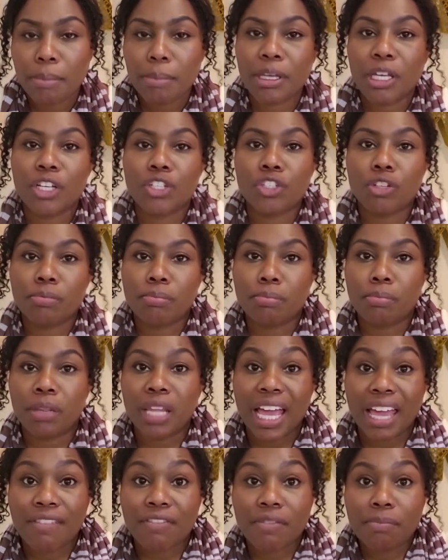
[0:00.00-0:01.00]
Because your
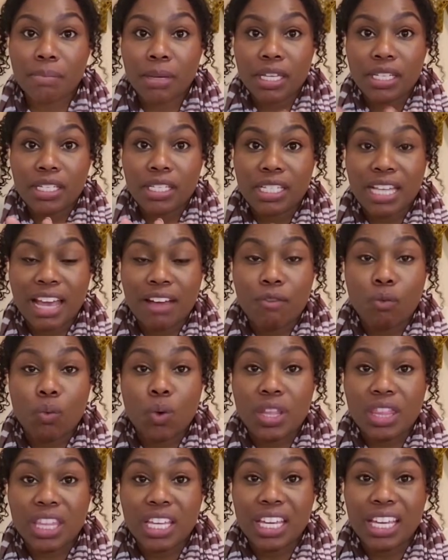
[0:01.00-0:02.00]
life and business have
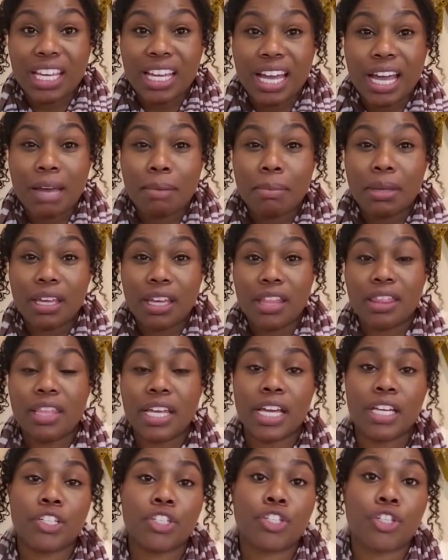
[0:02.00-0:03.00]
one thing in common
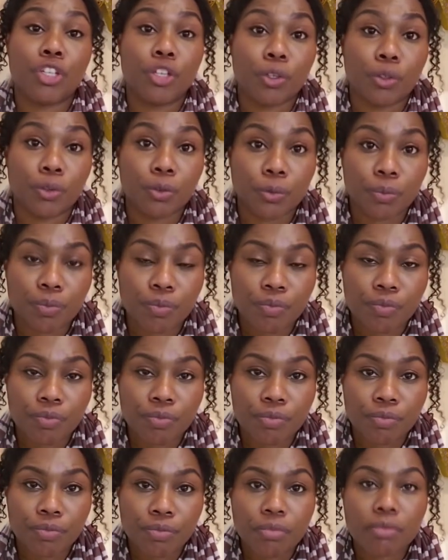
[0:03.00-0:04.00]
and that's you
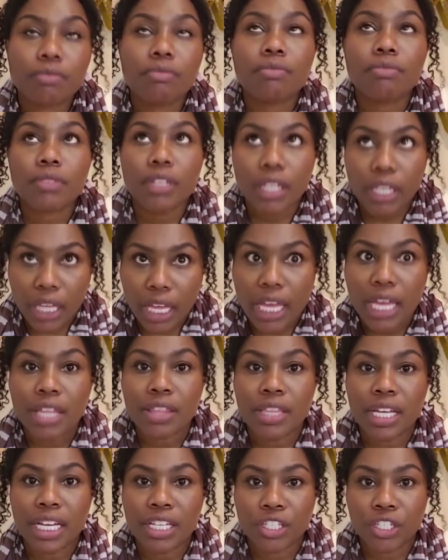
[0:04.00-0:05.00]

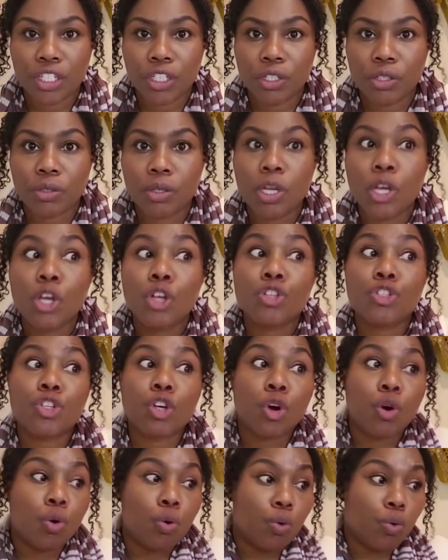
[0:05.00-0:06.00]
and that's you.
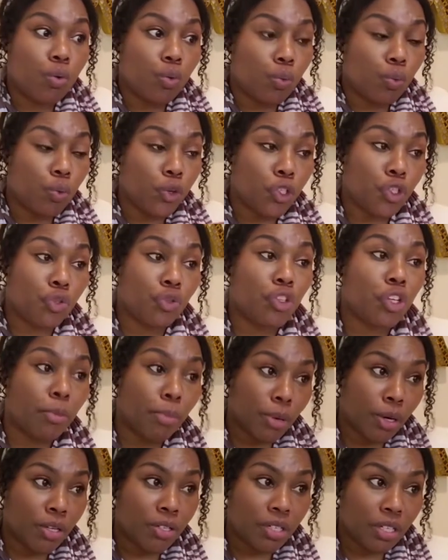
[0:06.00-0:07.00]
So what you do in
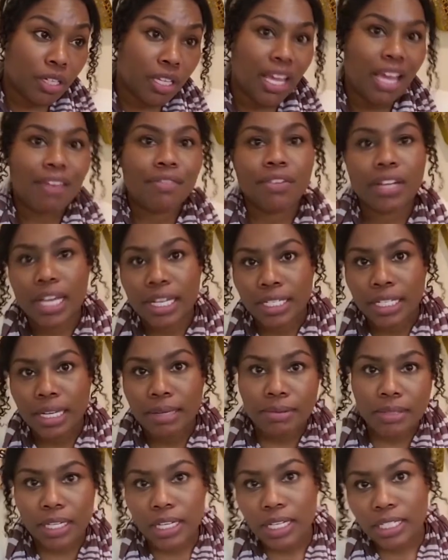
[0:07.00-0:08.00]
your personal life, nine
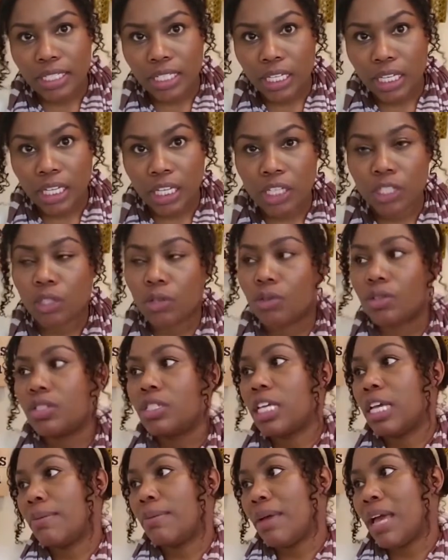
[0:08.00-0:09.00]
times out of ten,
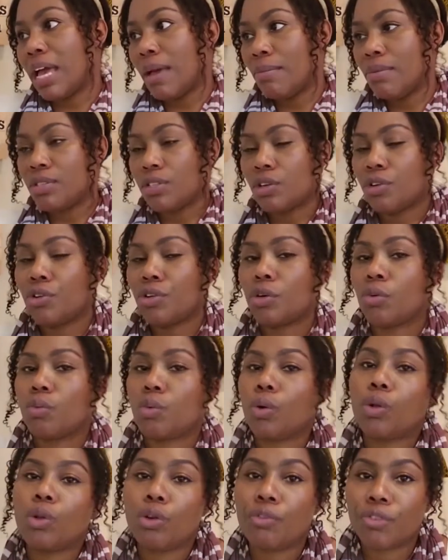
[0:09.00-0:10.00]
those same habits are gonna
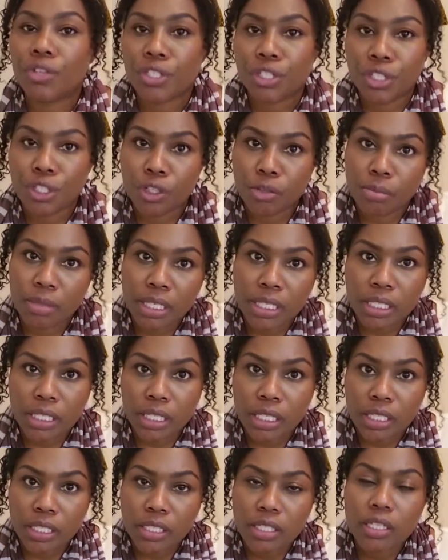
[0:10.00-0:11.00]
roll over into your
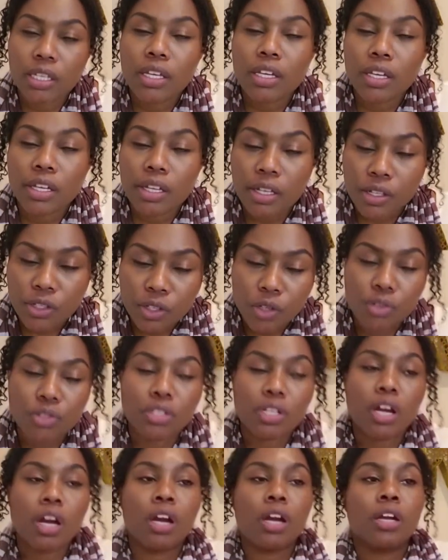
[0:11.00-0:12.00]
business. So
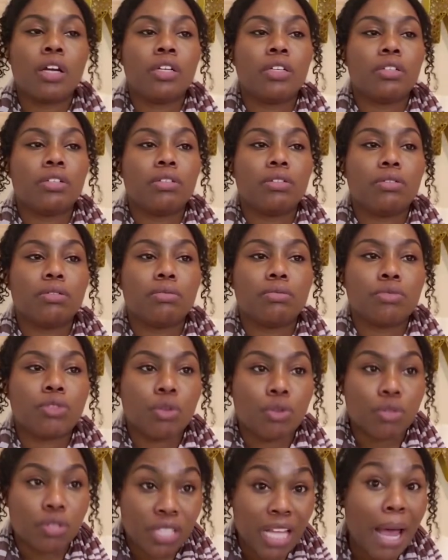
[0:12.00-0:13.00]
start
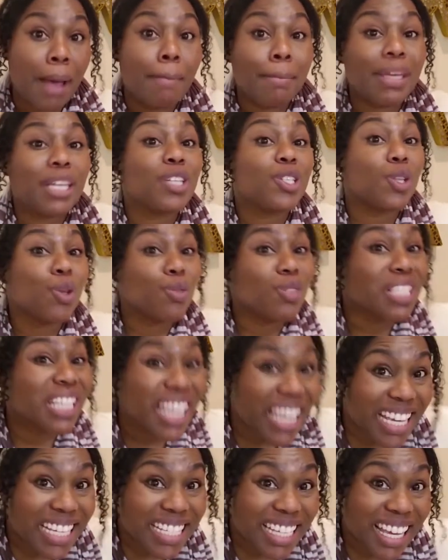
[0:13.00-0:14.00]
so stop being so
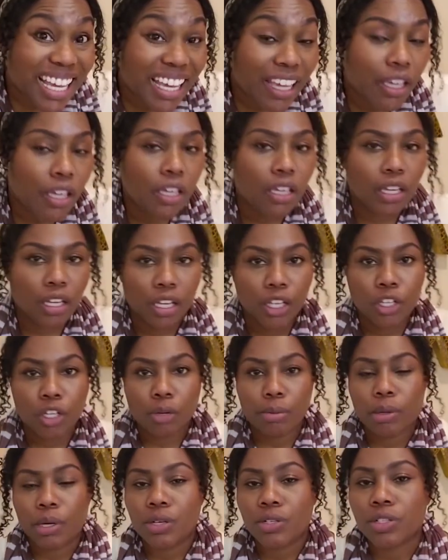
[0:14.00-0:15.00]
stingy in
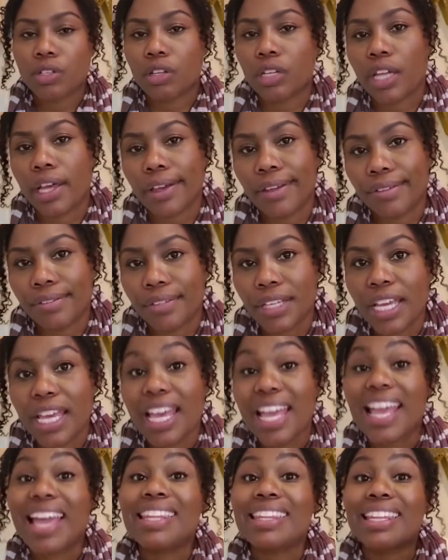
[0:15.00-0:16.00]
your personal life.
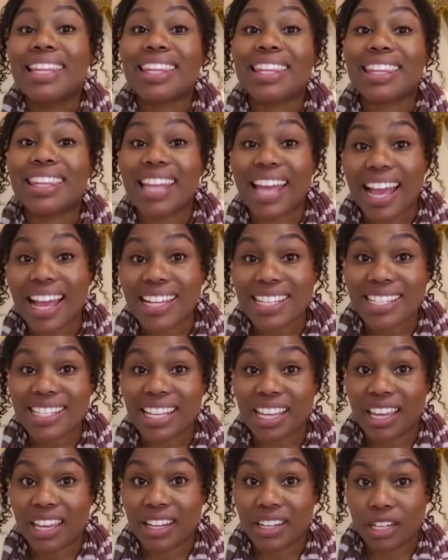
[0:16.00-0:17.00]
And the last
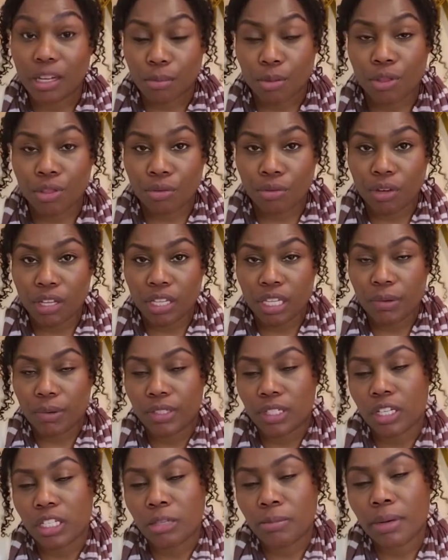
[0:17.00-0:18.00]
thing, number three that we
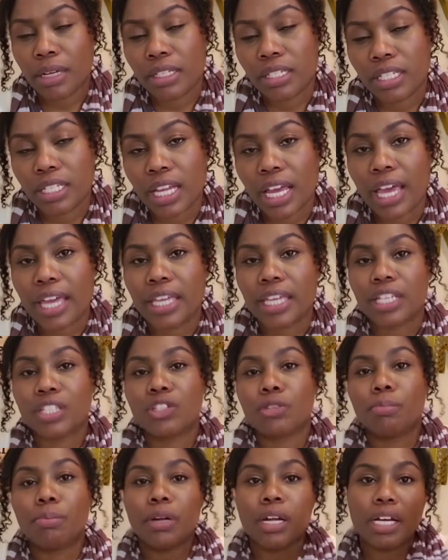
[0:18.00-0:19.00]
talked about tonight is
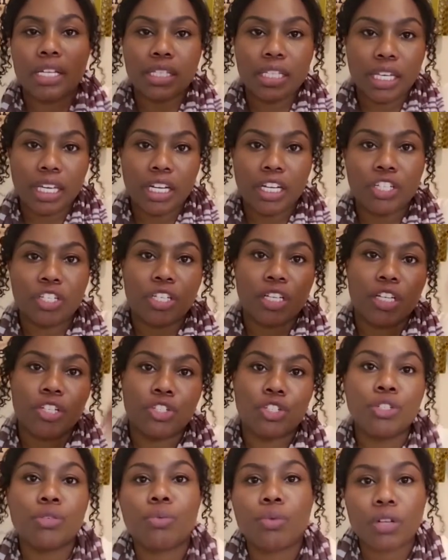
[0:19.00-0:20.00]
to put out the energy
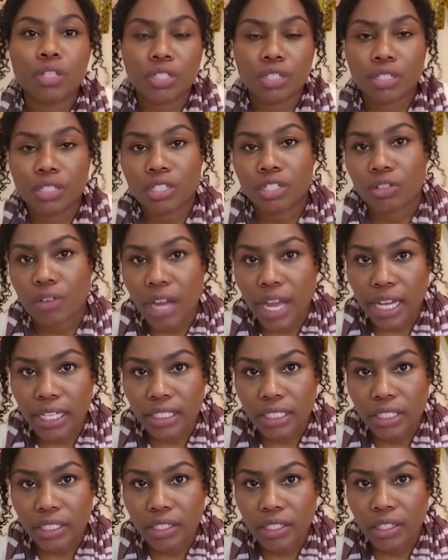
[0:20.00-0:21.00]
that you want to
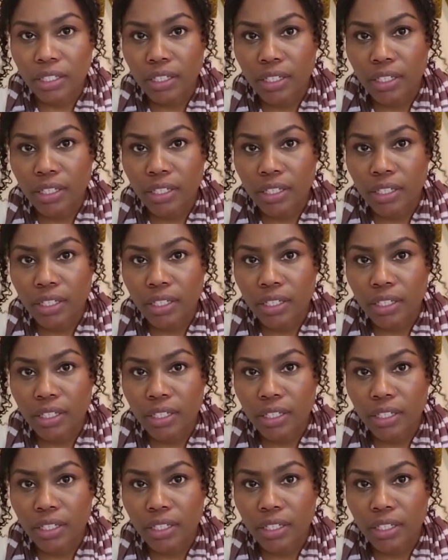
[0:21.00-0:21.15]
attract.